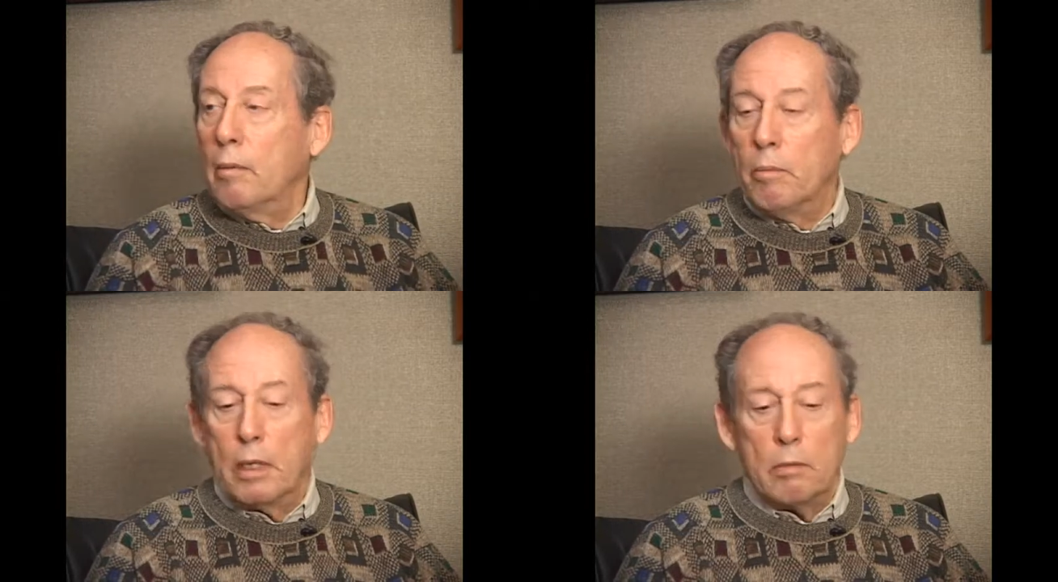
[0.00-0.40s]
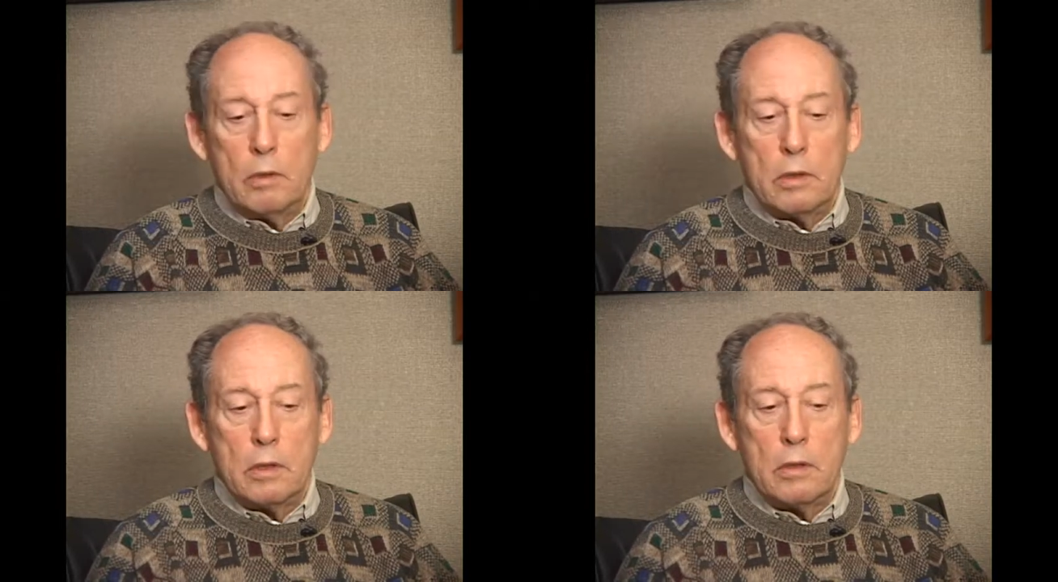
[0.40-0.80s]
But it
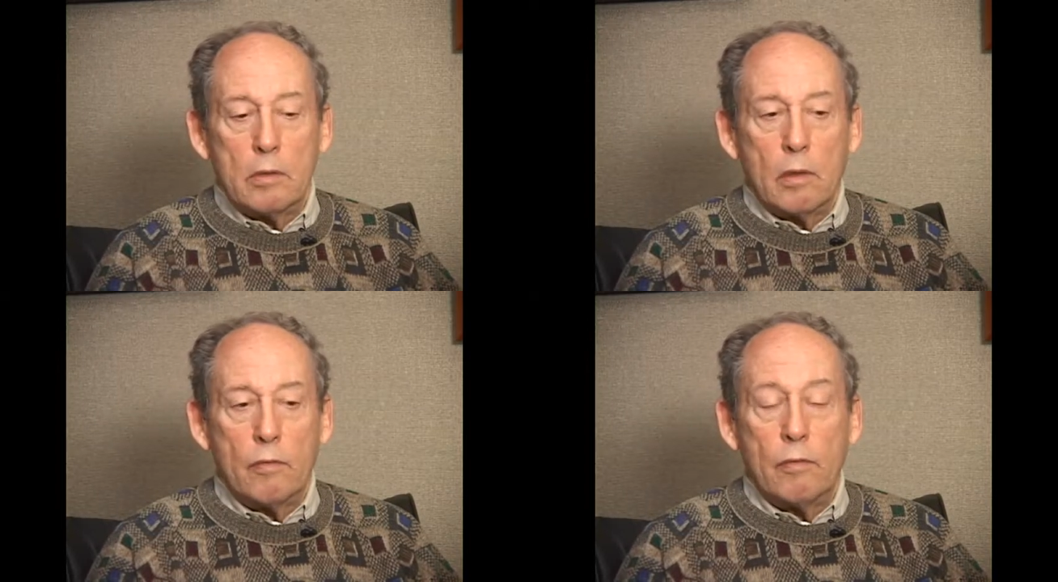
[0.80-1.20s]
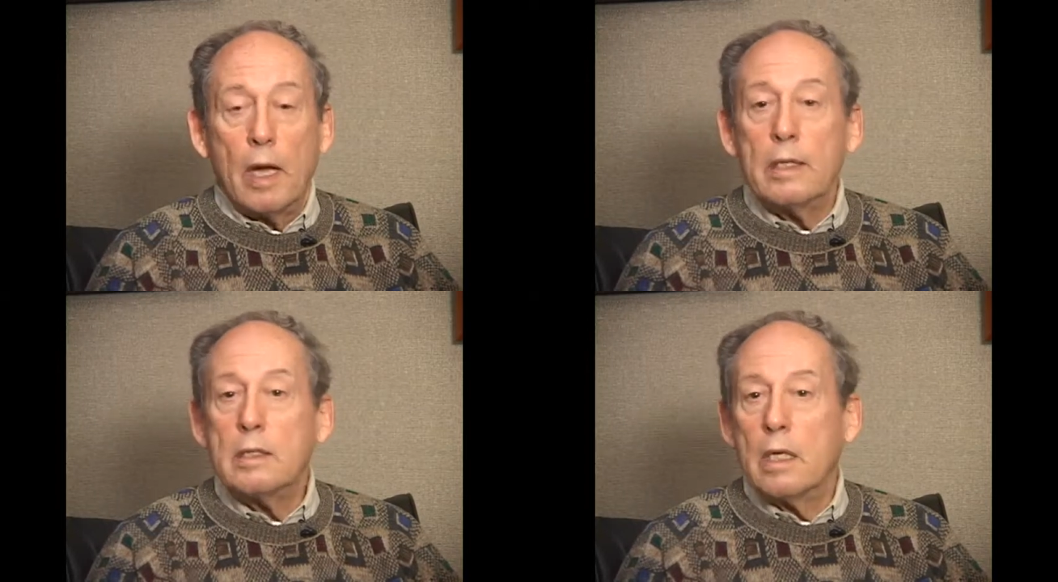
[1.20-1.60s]
was it's sort of
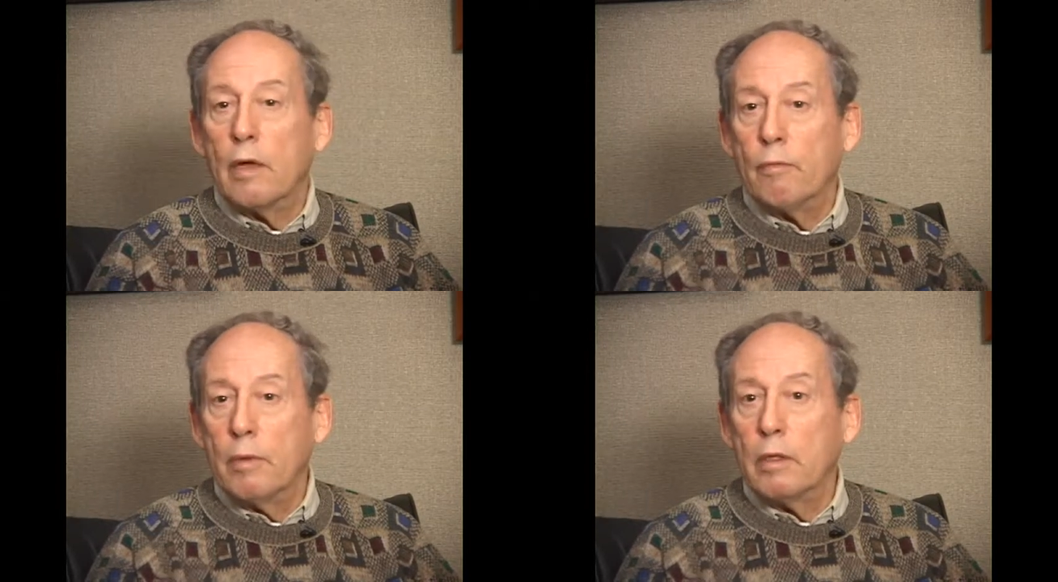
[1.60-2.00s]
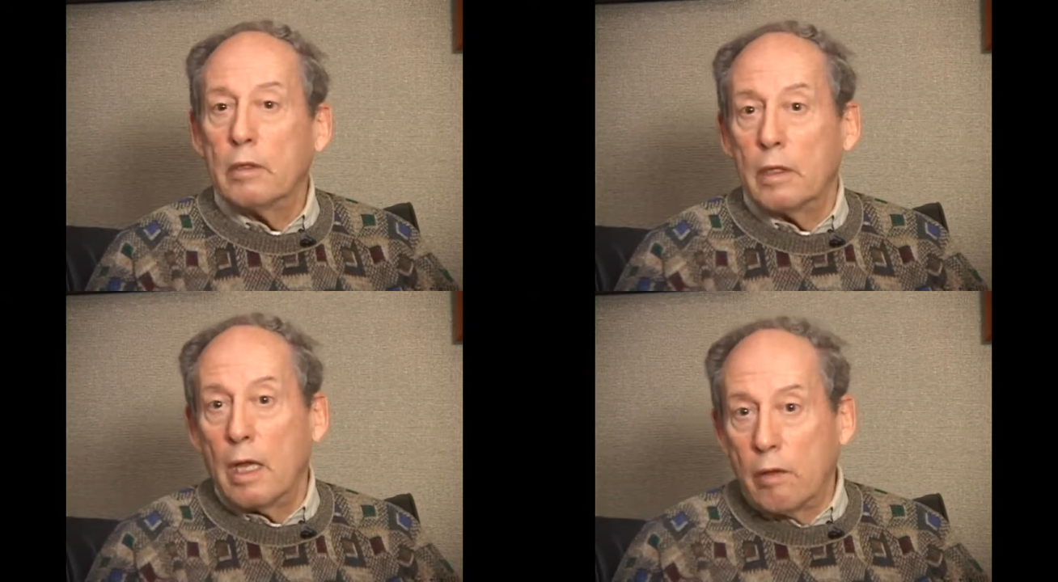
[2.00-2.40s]
nice to have
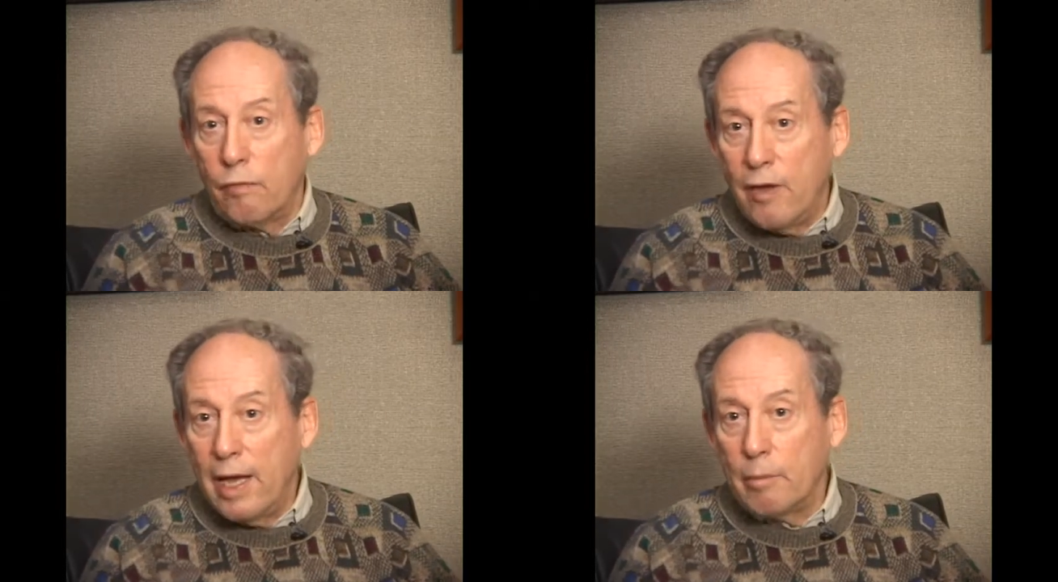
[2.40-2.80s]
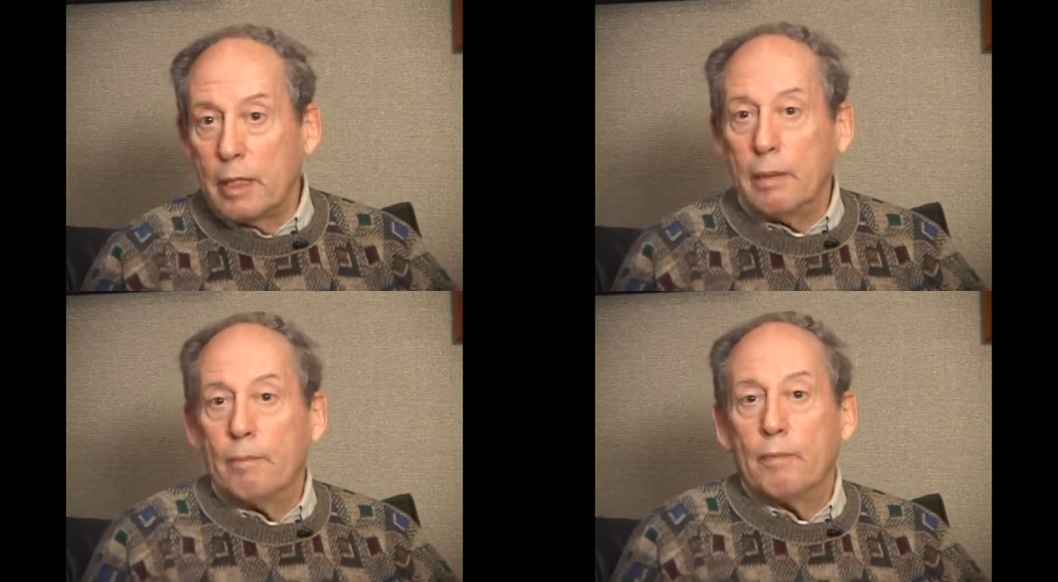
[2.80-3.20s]
built another family.